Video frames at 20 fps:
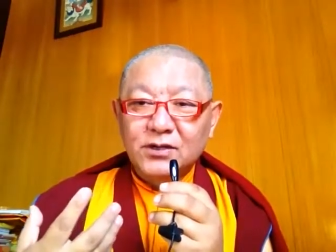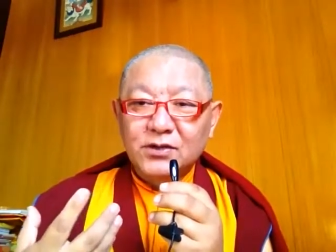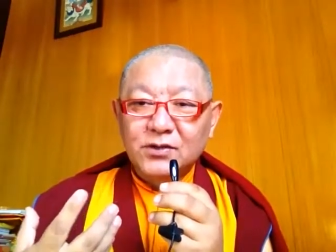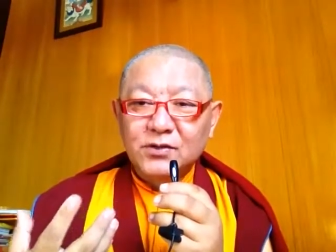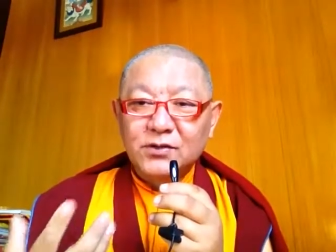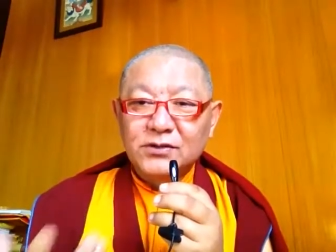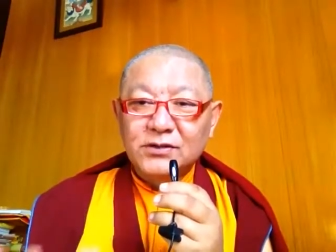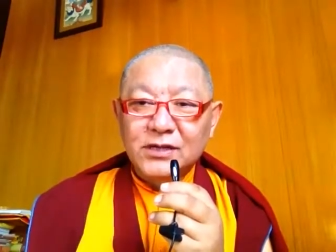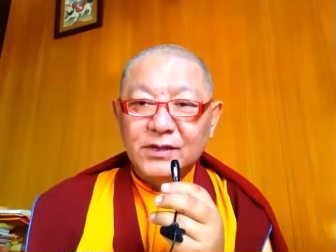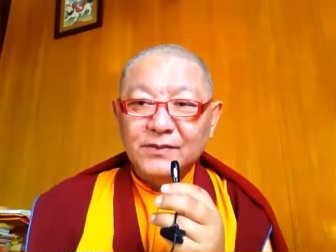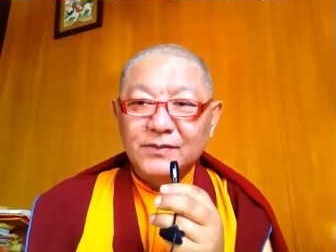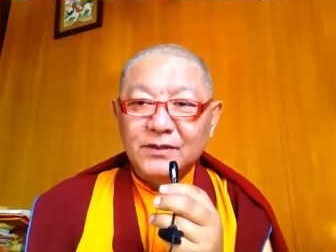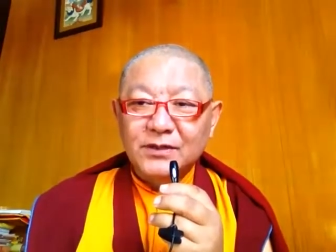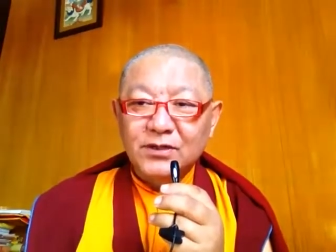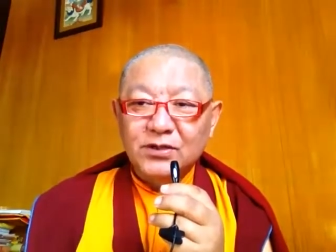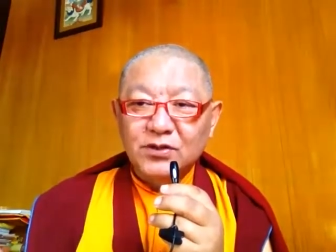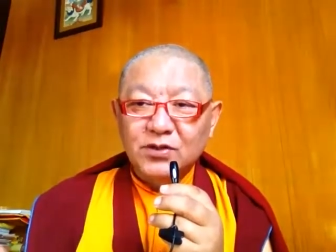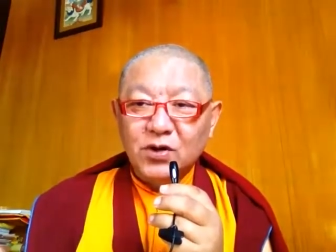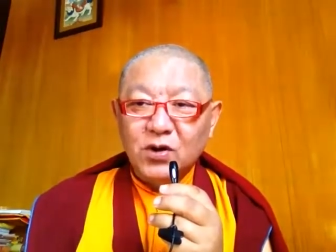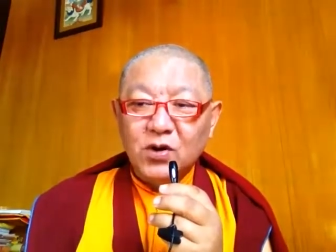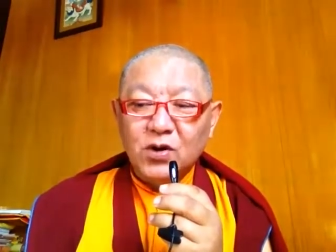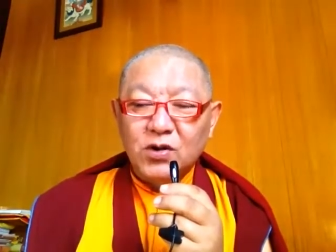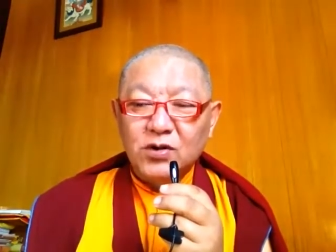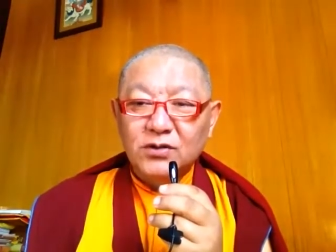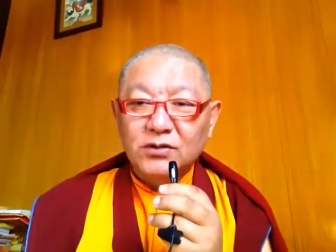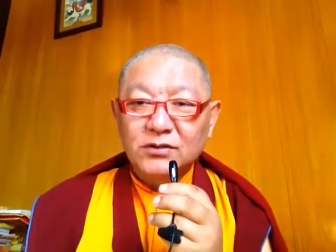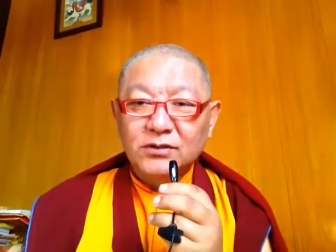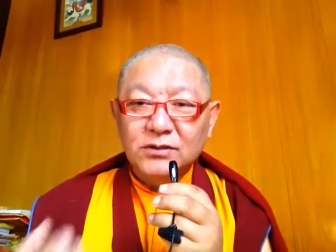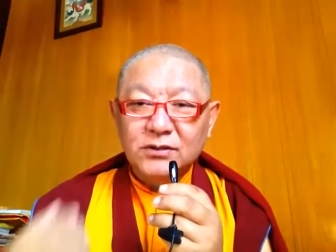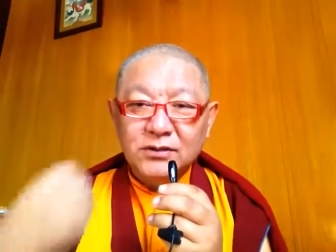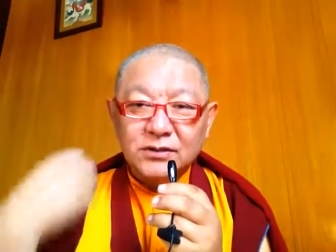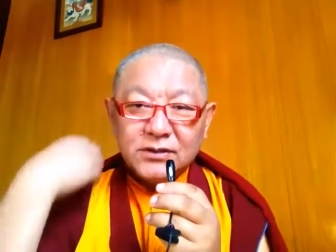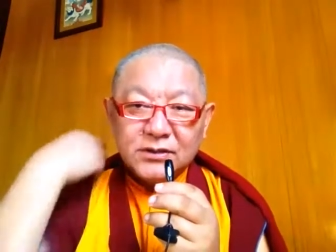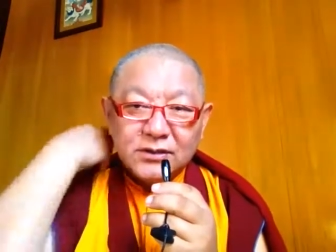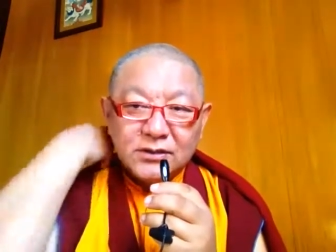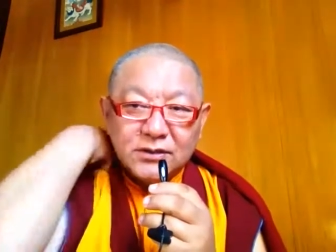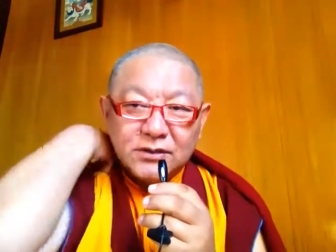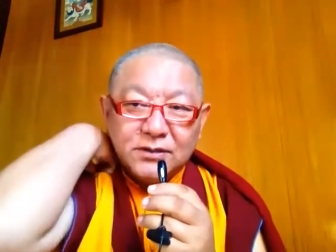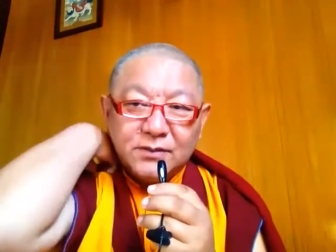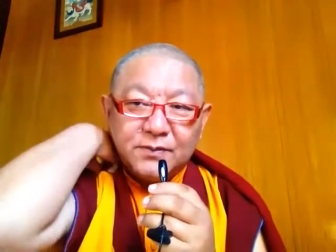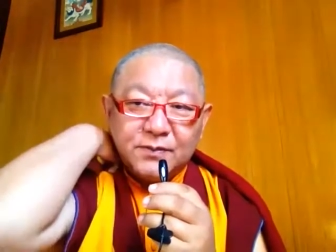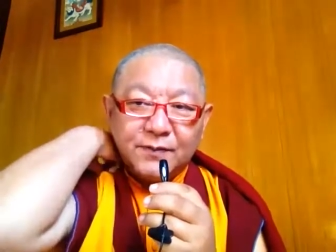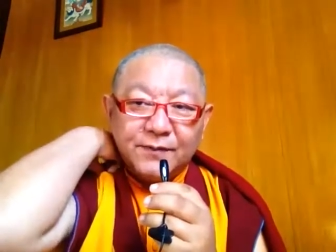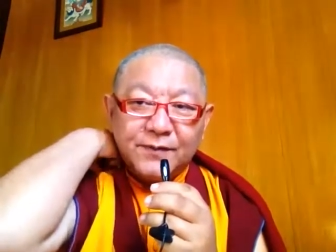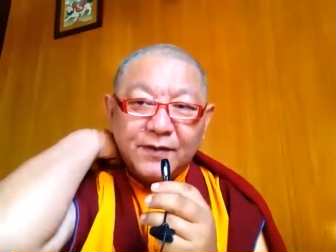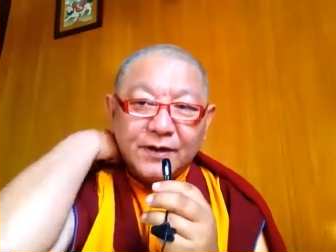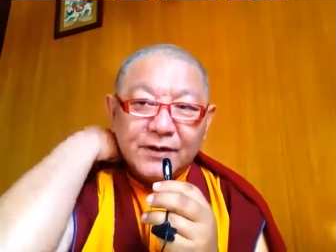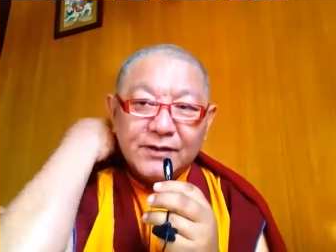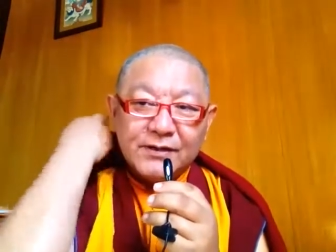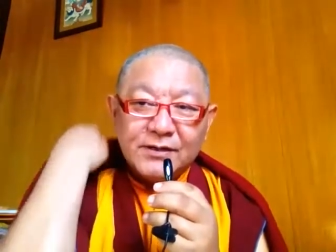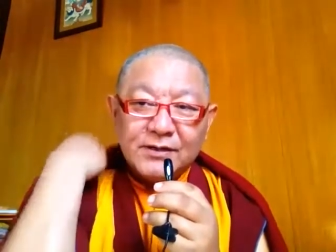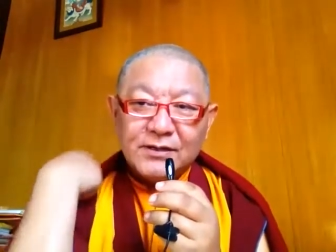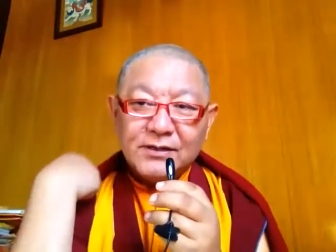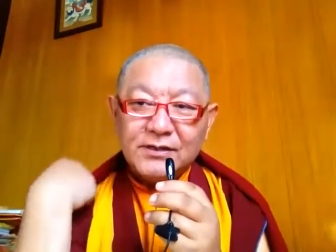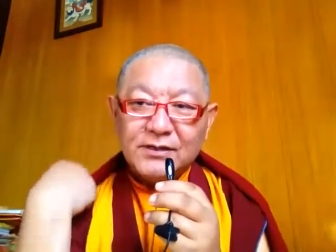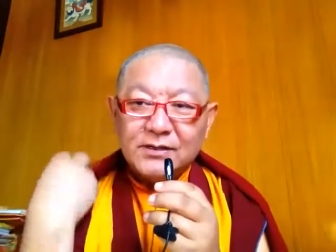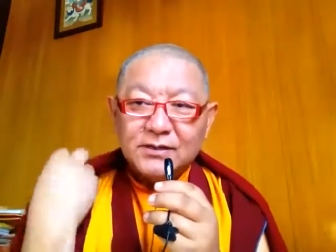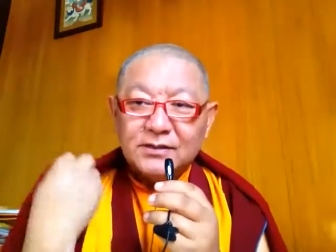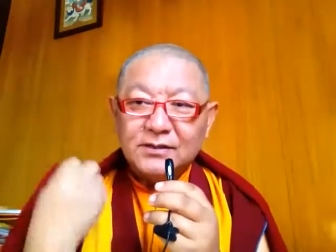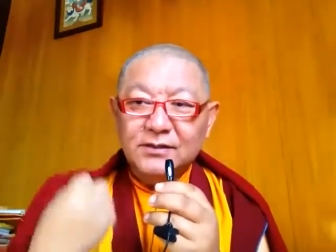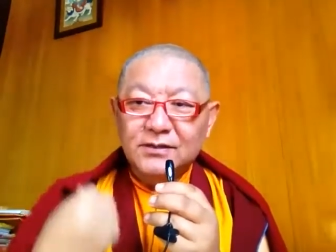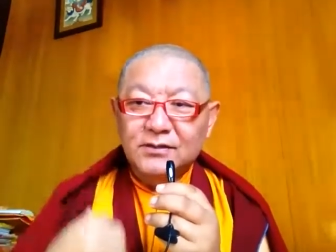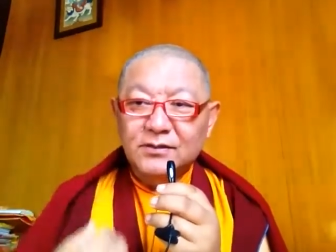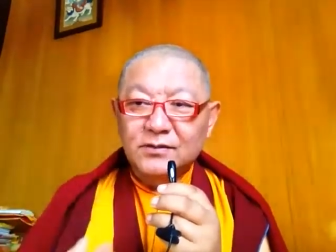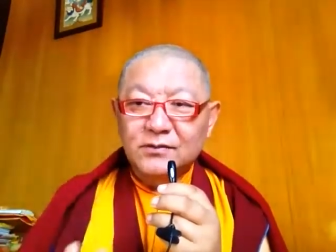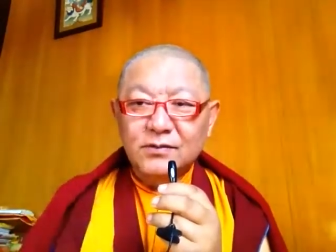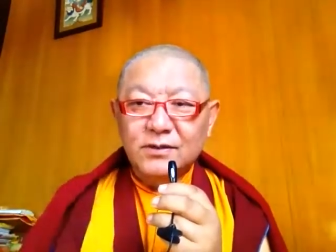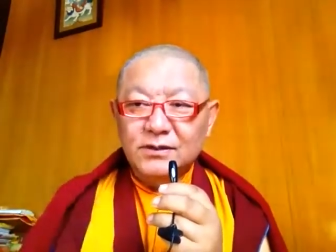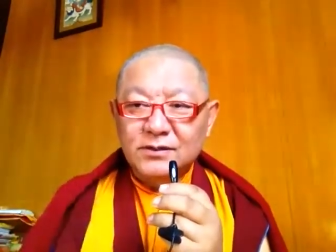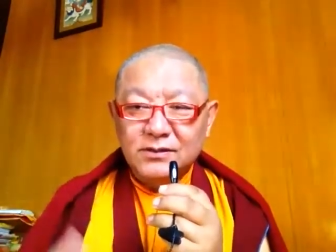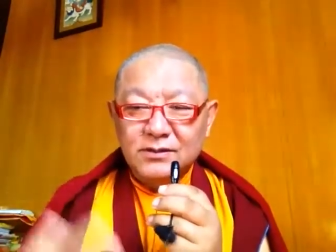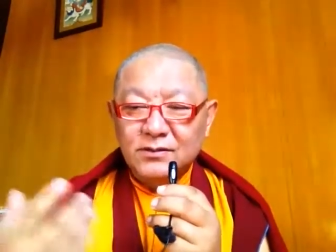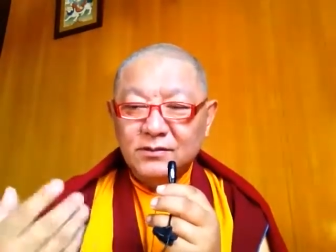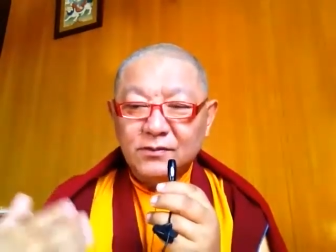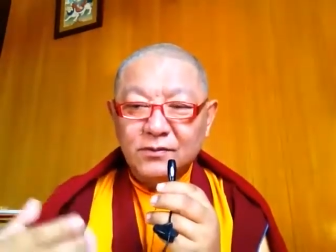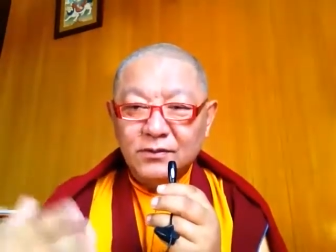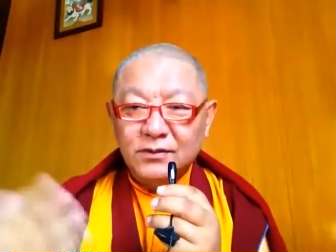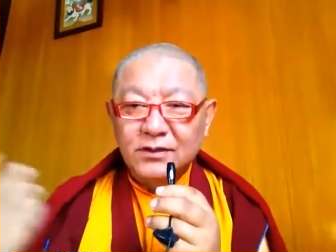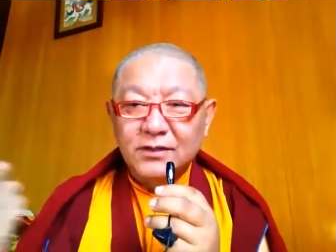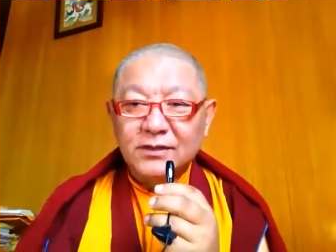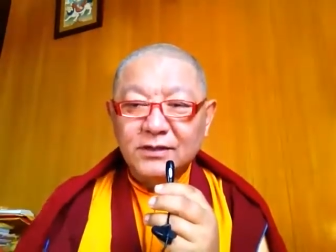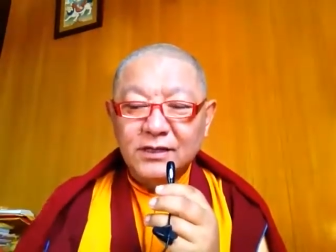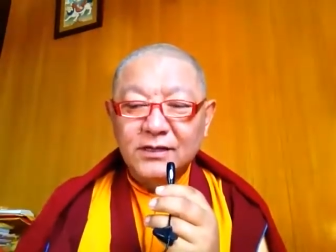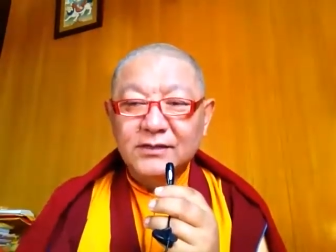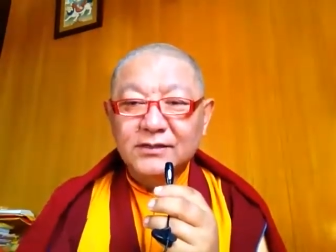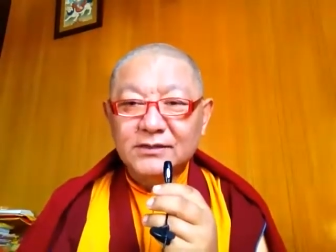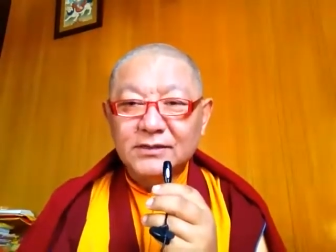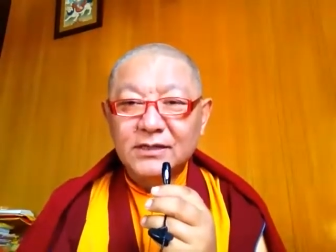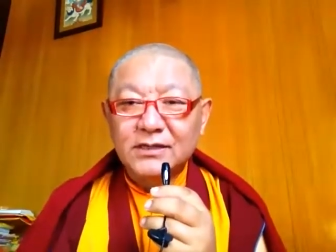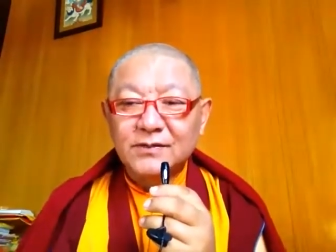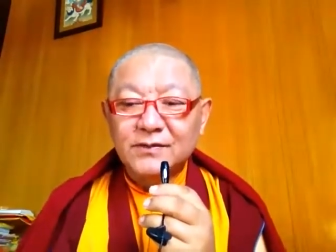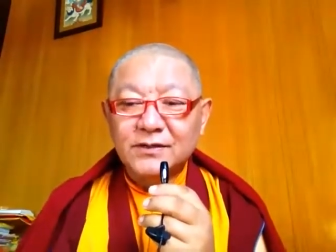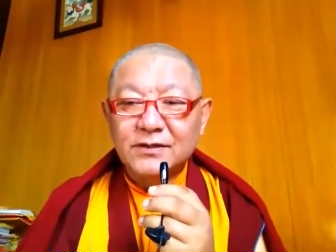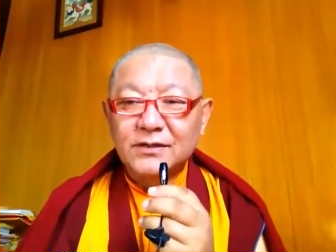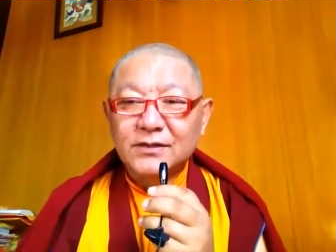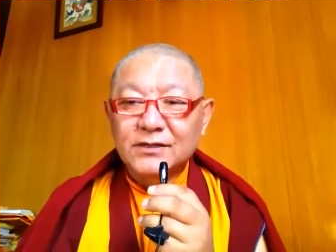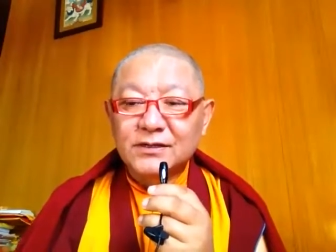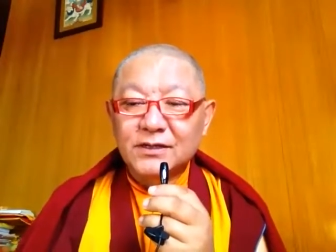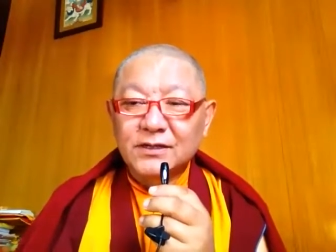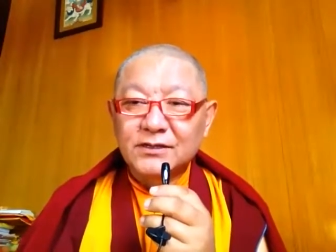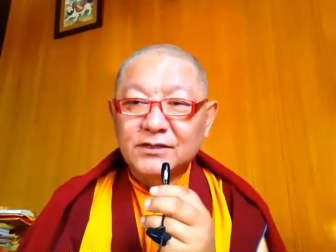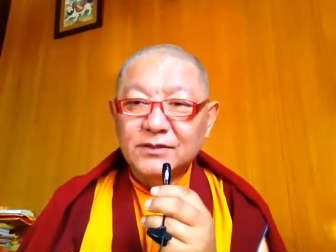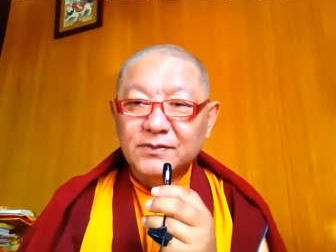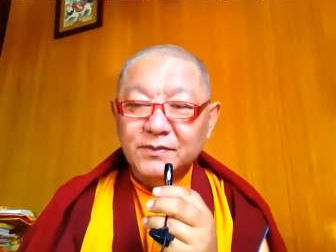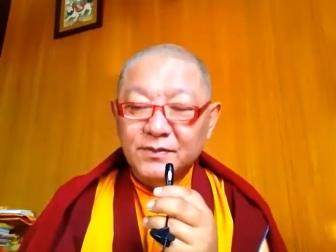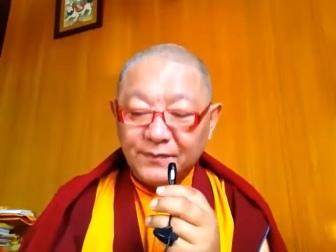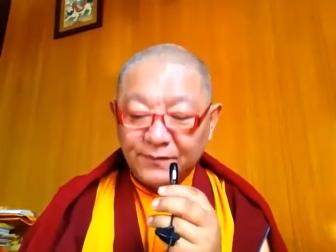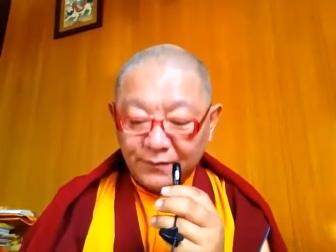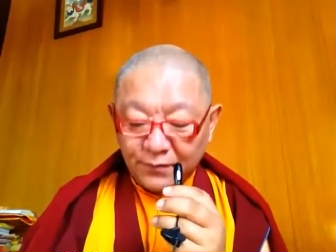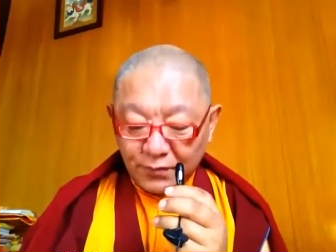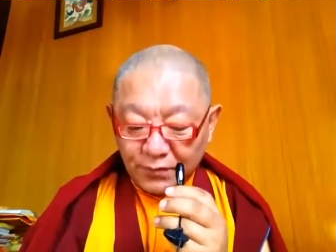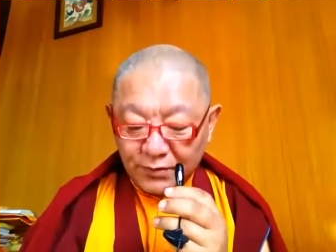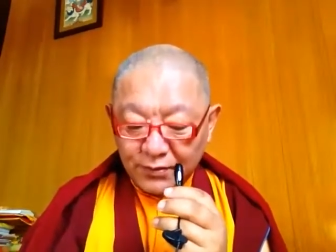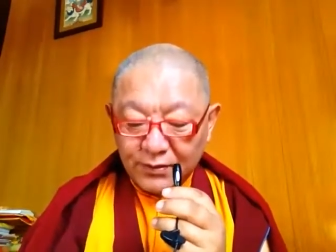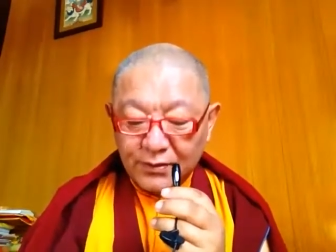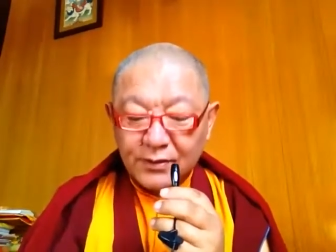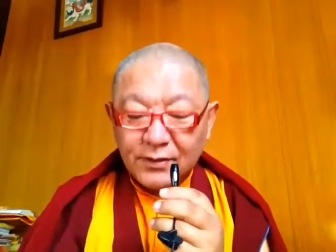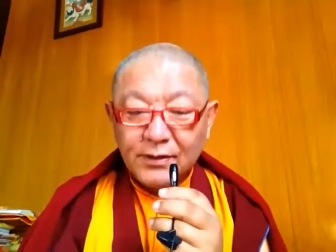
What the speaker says: do something wrong, prevent, what all the things that we discussed before,